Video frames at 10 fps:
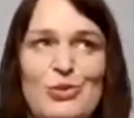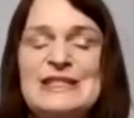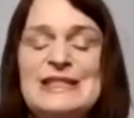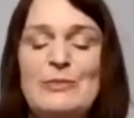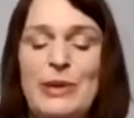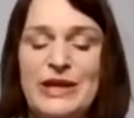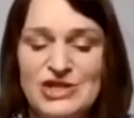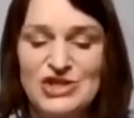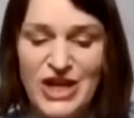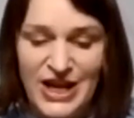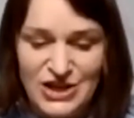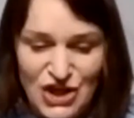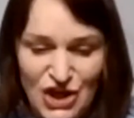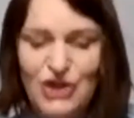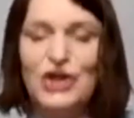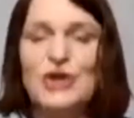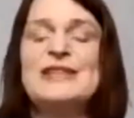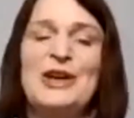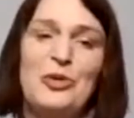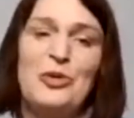What's the biggest change you
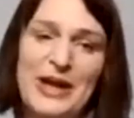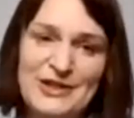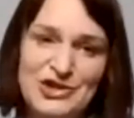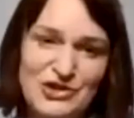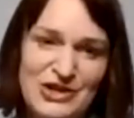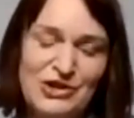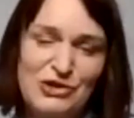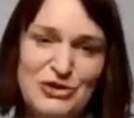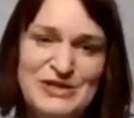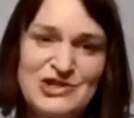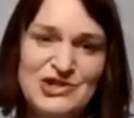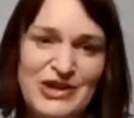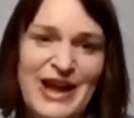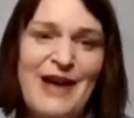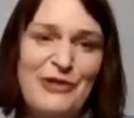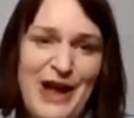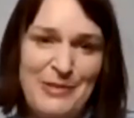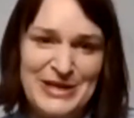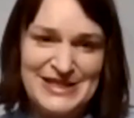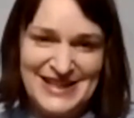see coming in the cruise industry and for
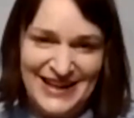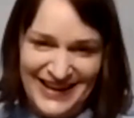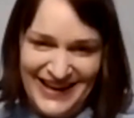MSC?